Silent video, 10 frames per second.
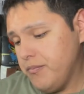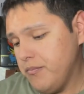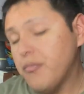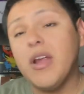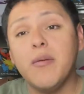
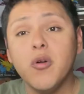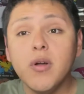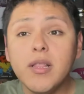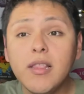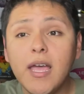Primal
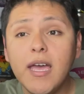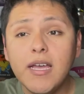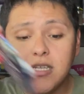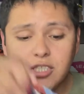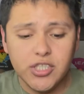
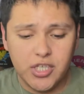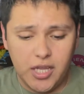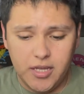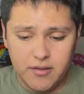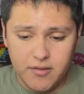Clash
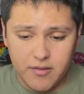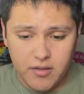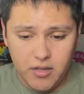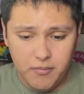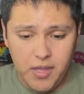and
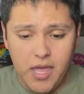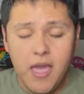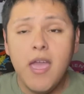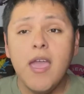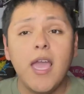some
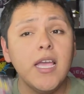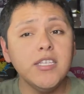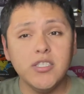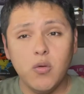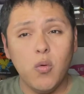
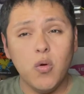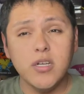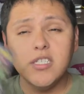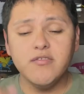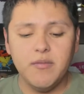ancient
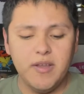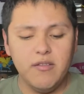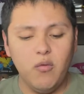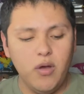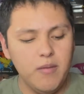origins from X
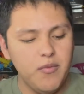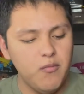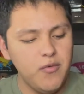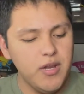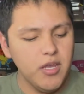and Y, but
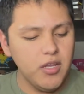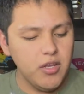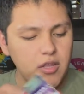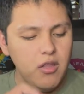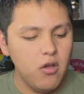we're not
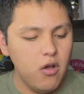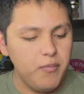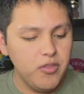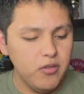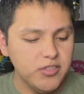gonna
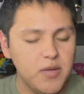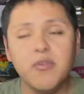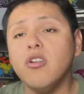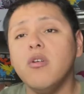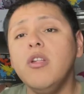open those up. We're
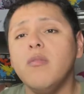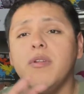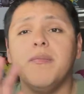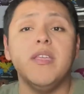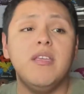gonna go ahead and open
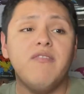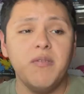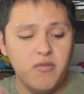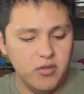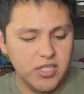up the
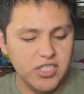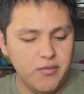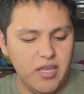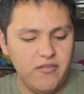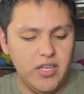vivid voltage that
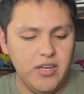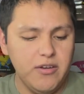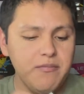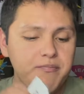we have in here.